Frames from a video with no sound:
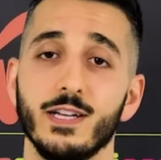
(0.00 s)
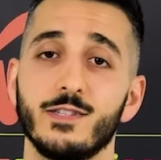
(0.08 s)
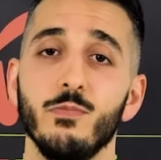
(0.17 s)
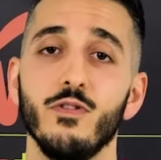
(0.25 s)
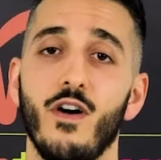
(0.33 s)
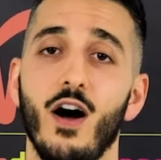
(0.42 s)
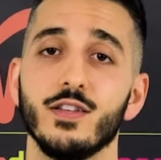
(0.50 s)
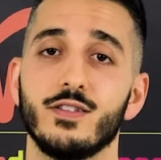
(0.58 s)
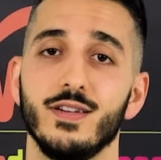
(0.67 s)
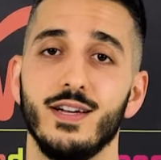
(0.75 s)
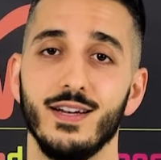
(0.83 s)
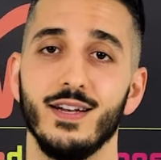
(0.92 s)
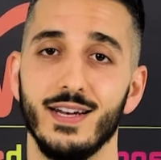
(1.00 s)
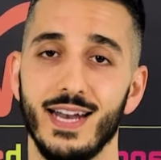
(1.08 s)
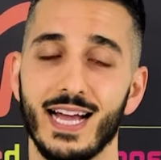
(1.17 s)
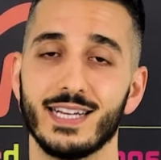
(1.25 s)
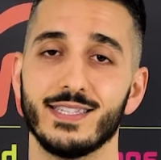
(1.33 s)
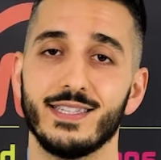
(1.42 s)
let's move on to the
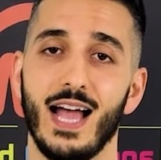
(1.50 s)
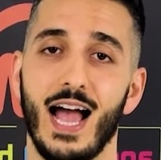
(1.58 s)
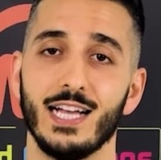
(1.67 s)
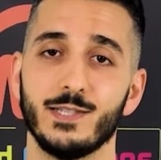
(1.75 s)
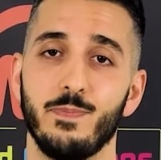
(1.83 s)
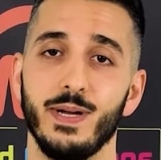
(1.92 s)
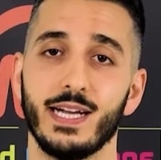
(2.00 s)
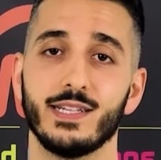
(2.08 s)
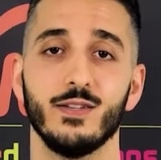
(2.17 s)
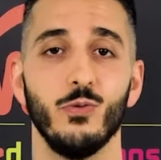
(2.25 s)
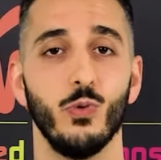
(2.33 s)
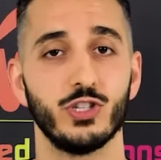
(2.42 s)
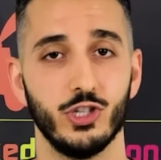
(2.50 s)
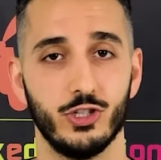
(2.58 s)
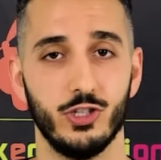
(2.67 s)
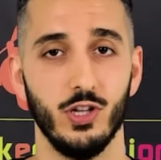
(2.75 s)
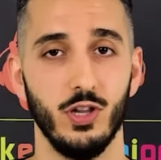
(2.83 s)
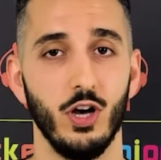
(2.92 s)
next aspect, which
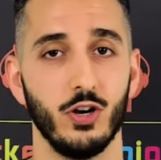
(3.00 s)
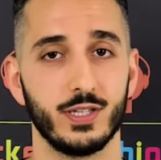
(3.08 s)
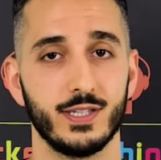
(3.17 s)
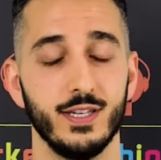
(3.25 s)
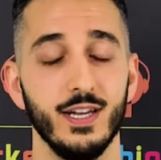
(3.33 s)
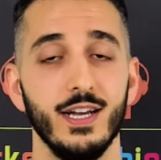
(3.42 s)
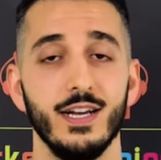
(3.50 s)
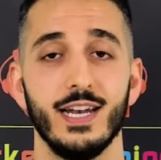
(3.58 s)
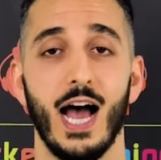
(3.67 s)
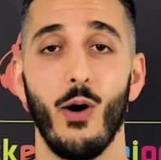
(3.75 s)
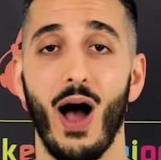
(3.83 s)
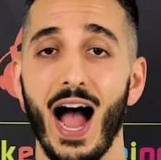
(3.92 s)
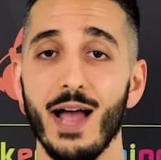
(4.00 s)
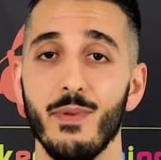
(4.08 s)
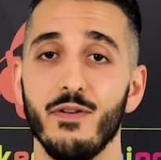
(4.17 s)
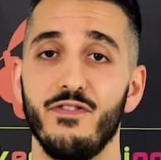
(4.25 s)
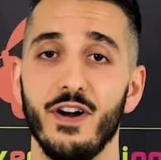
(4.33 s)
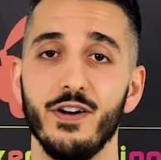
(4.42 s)
is the looks. Now,
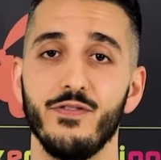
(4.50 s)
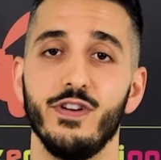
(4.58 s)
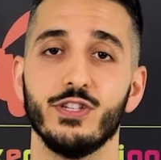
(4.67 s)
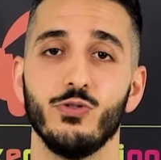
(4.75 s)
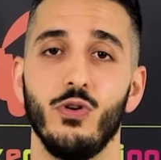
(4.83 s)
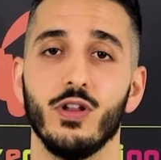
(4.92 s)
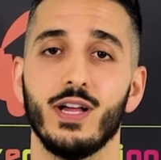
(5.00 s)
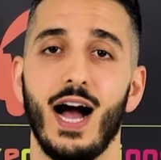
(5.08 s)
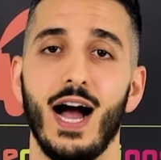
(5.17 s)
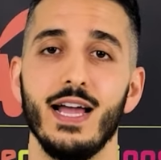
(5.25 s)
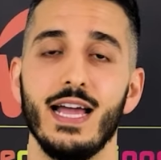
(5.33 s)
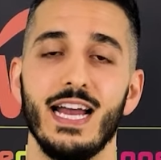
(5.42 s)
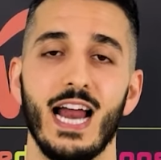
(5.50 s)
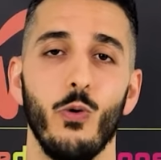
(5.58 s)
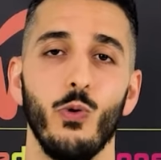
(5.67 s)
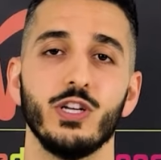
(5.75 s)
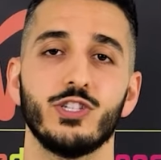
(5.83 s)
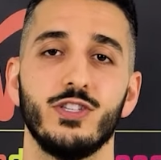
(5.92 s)
I'm a very visual guy and I
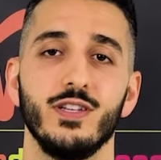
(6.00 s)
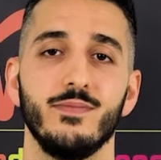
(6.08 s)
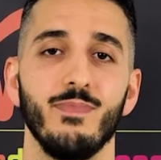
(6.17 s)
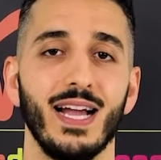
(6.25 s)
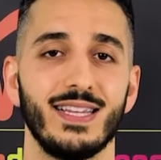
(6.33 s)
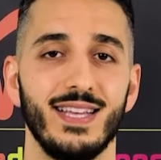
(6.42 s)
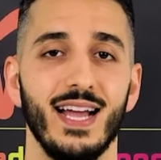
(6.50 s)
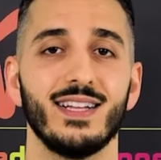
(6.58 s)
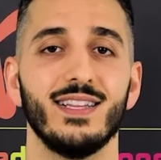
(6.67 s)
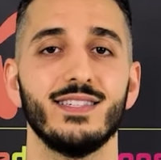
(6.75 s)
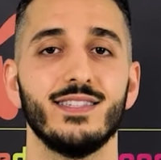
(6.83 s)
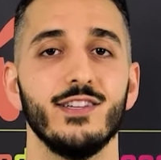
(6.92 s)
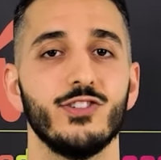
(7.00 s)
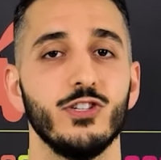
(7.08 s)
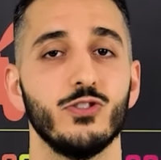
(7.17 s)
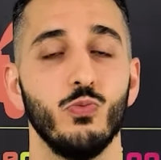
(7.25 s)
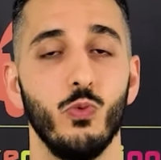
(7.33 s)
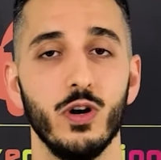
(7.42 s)
wish that my tech
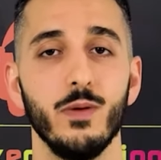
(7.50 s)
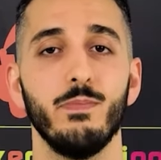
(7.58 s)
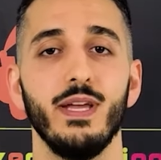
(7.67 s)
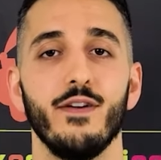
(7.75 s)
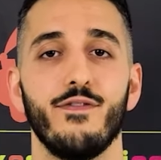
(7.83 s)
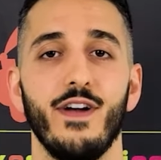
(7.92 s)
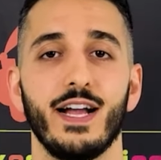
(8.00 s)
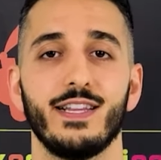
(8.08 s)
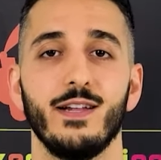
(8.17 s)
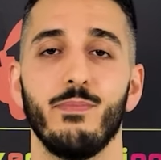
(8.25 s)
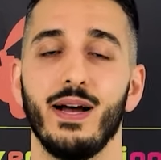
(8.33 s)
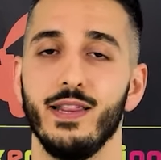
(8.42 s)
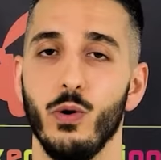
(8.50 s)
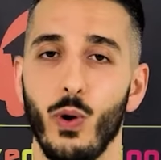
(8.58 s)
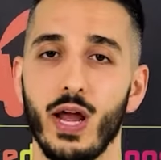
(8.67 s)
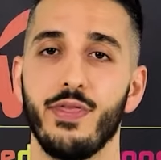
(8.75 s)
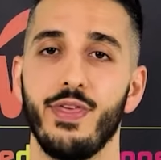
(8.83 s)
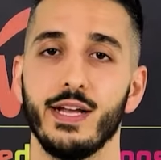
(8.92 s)
decisions wouldn't be affected by the
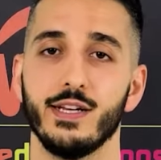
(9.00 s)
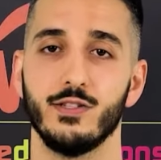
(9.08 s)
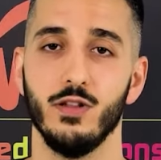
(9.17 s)
way things